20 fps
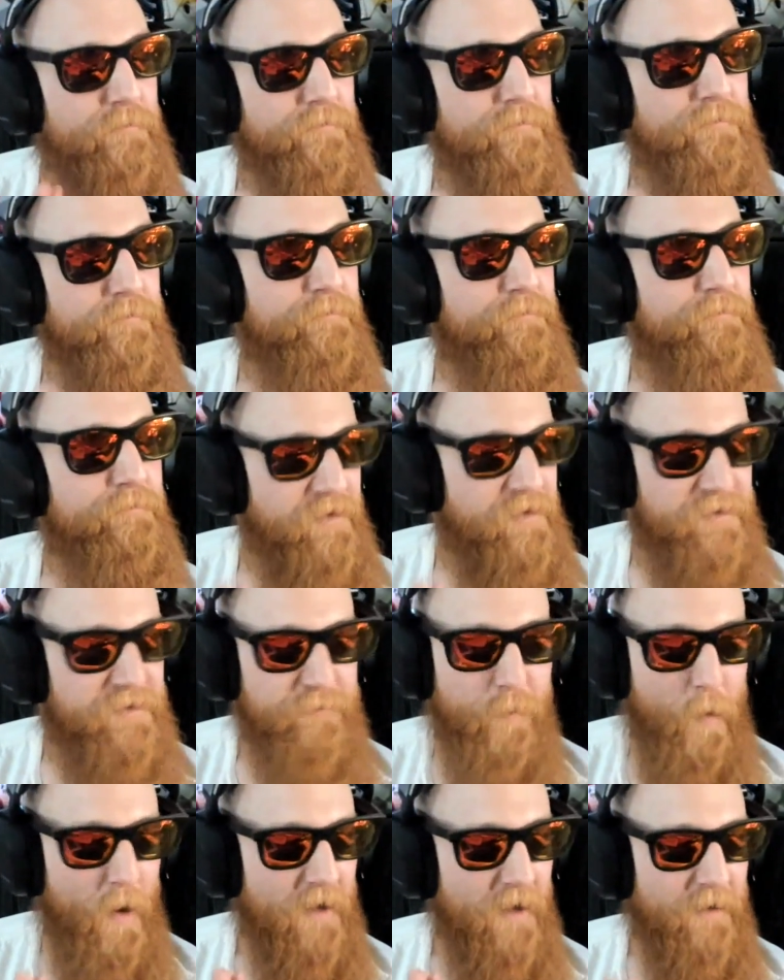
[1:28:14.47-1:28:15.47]
put
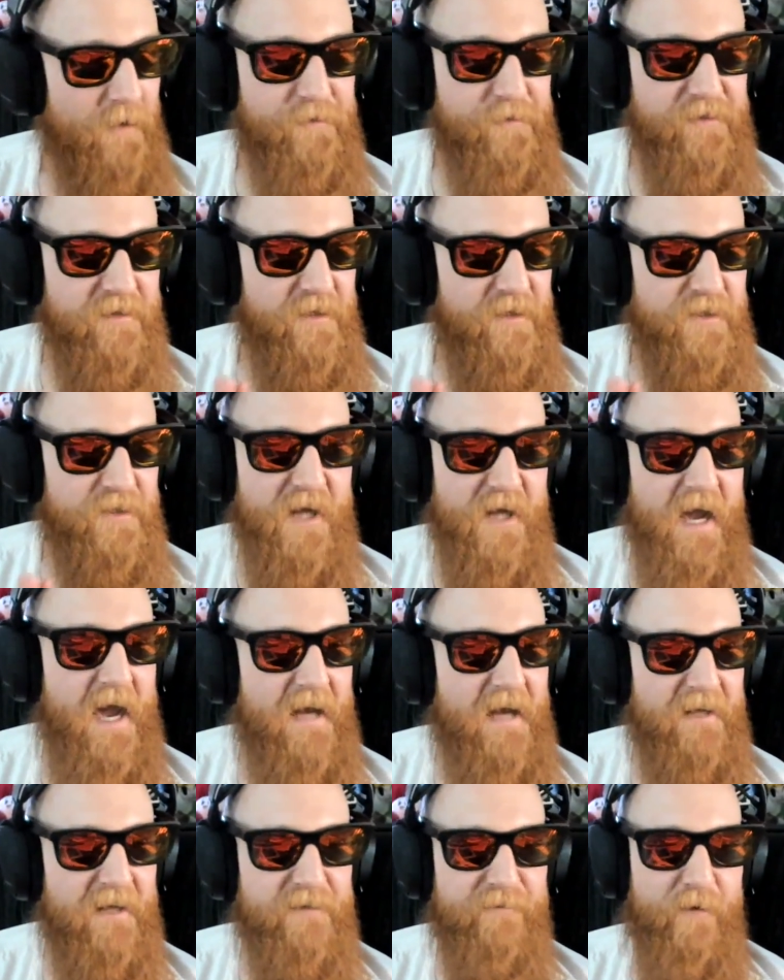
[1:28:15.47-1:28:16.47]
spoilers in the
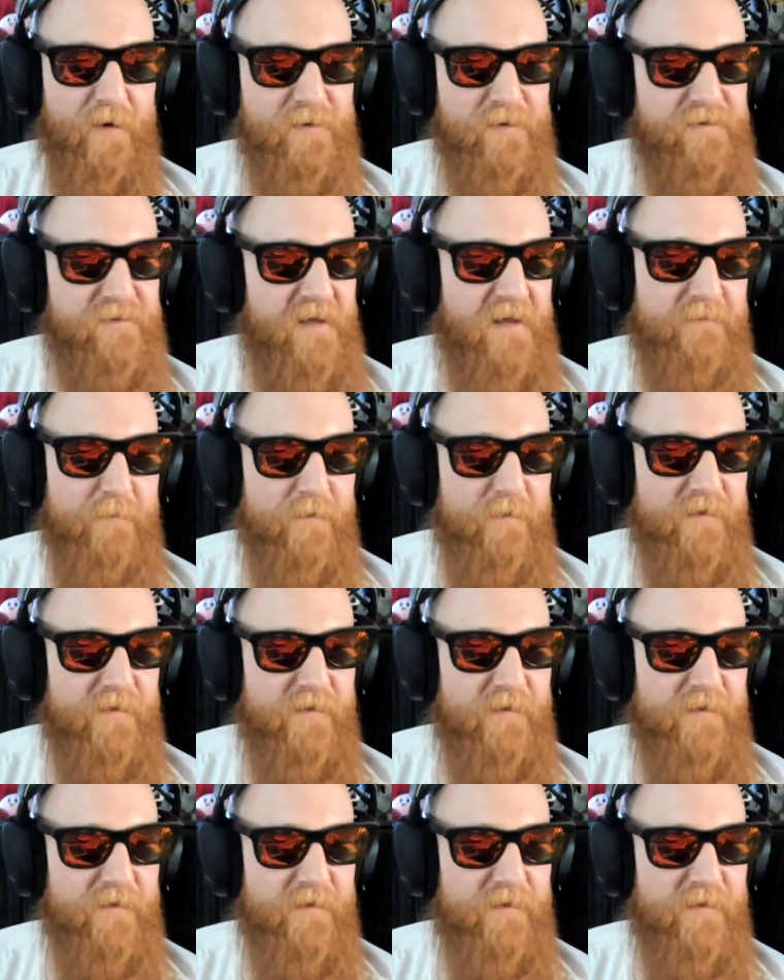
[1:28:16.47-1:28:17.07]
chat as far as that. Do it,